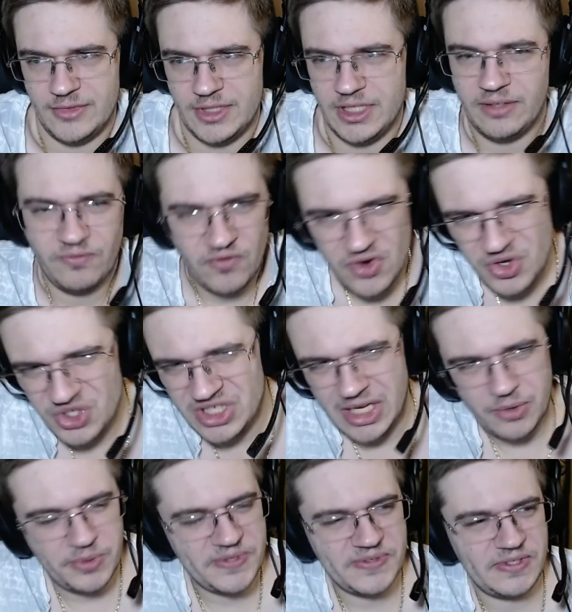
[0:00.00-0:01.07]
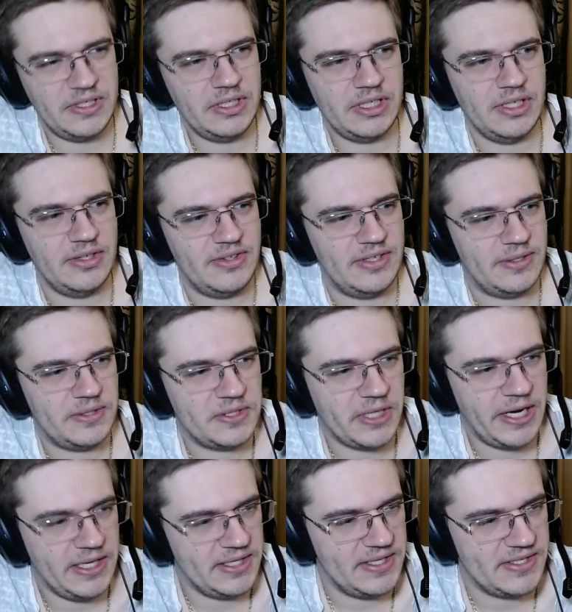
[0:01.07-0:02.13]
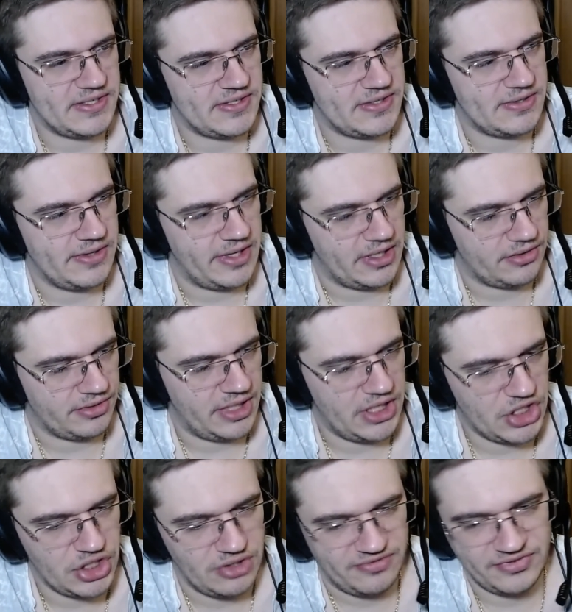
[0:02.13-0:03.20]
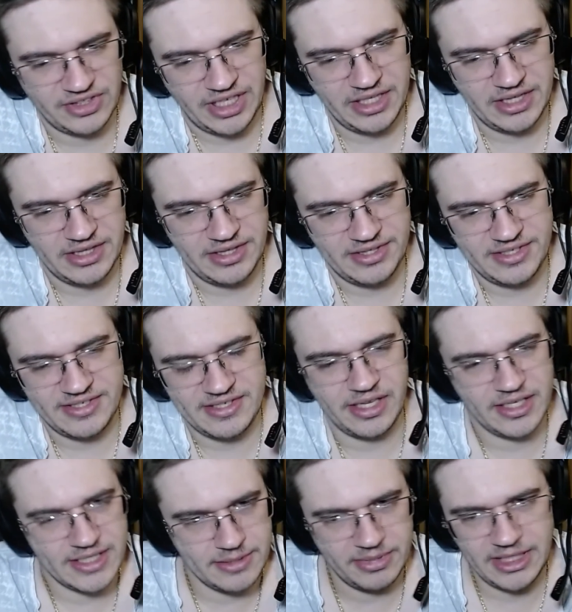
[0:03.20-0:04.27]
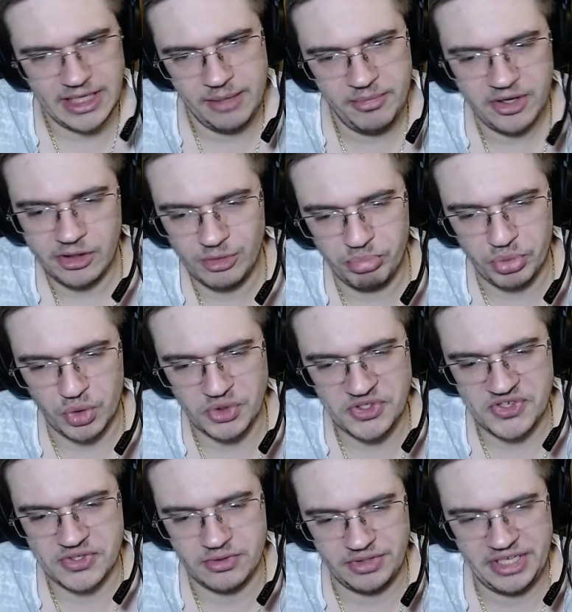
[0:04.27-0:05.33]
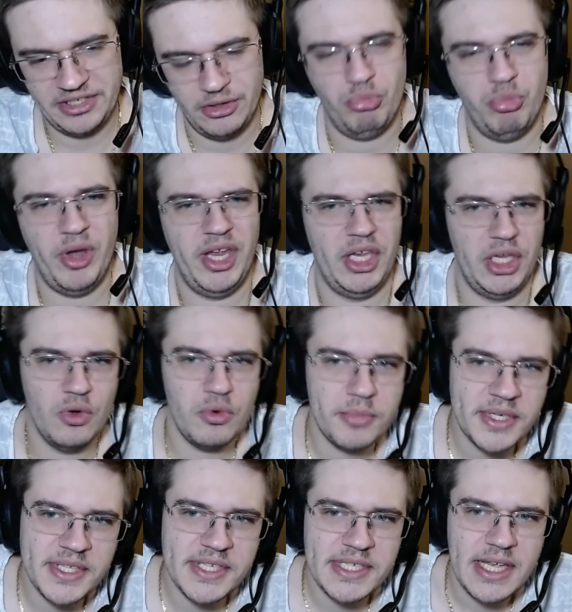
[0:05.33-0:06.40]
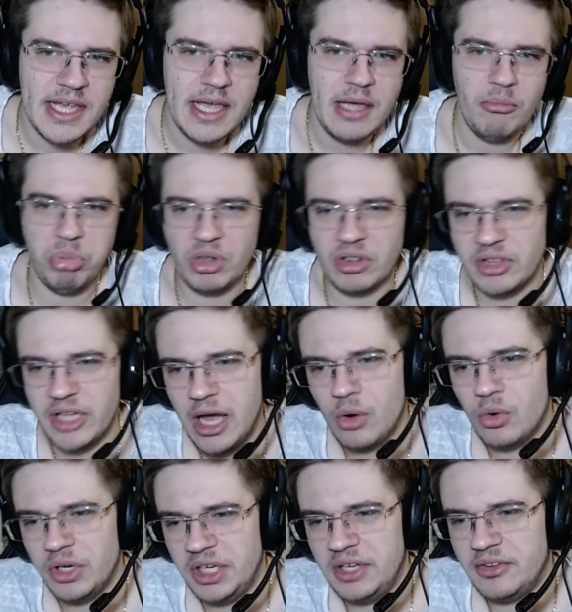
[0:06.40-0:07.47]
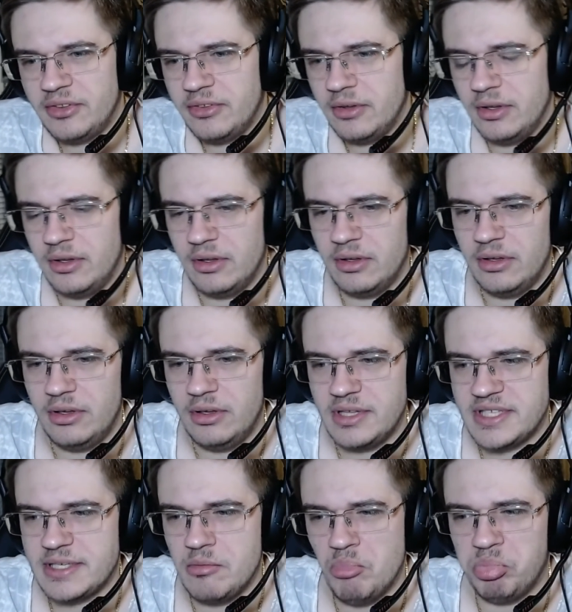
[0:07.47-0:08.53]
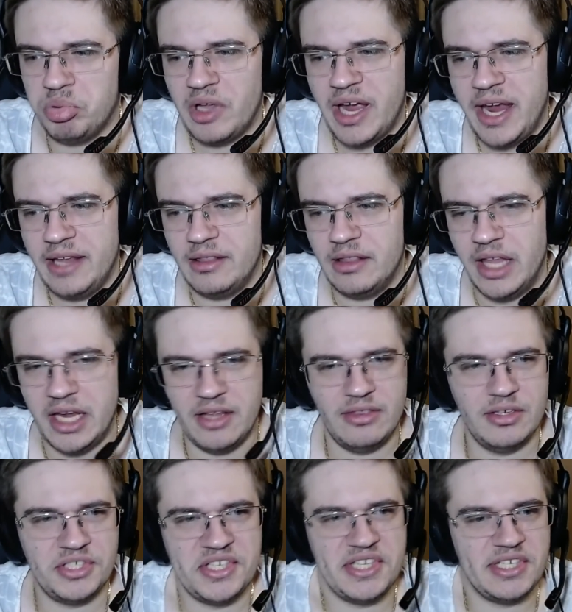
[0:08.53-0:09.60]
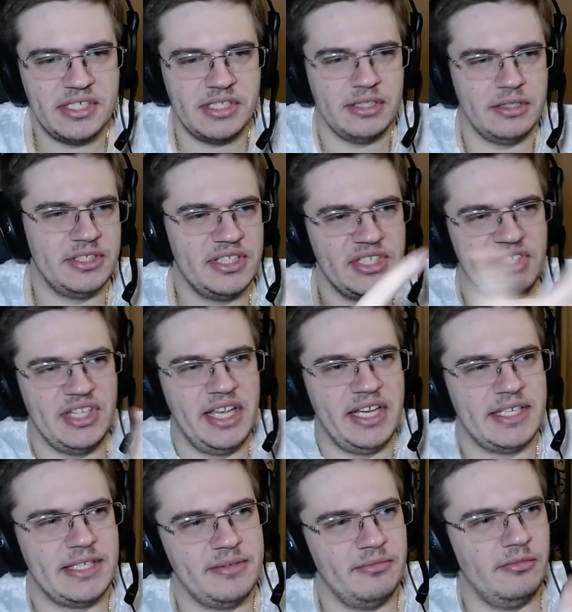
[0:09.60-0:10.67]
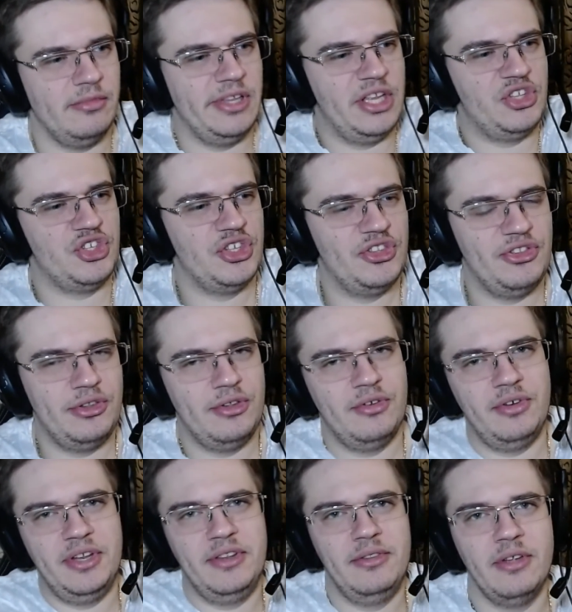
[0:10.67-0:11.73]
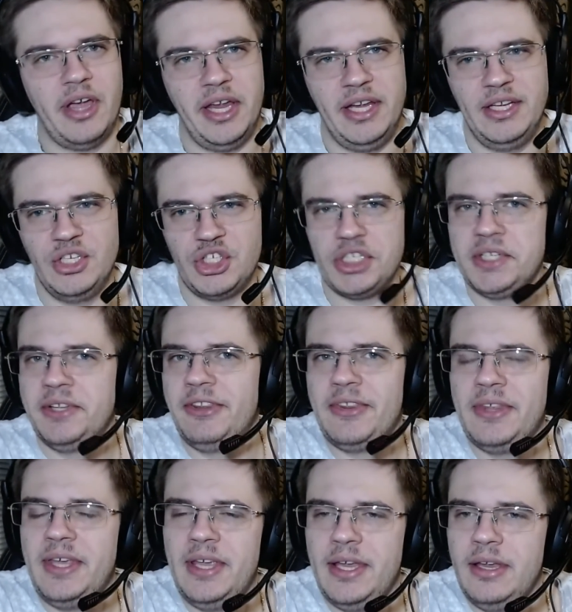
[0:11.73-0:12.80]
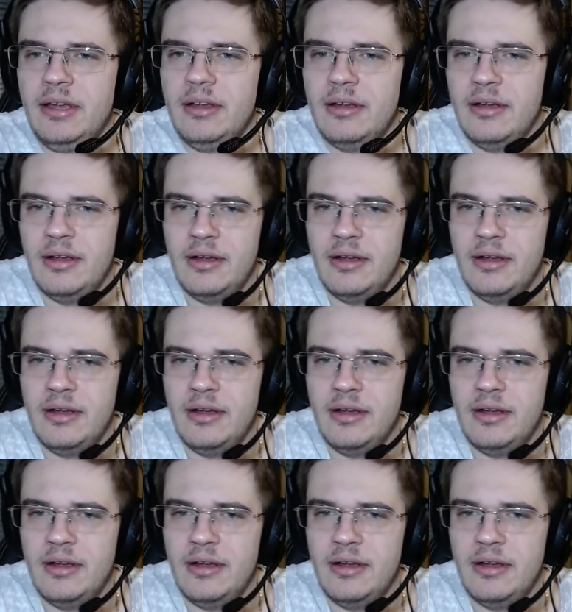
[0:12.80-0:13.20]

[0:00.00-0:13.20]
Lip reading: At first, I was thinking that Titans, like creation of Titans, is like some chemical process created by humans. But now it's implied like this is like some legendary ancient thing.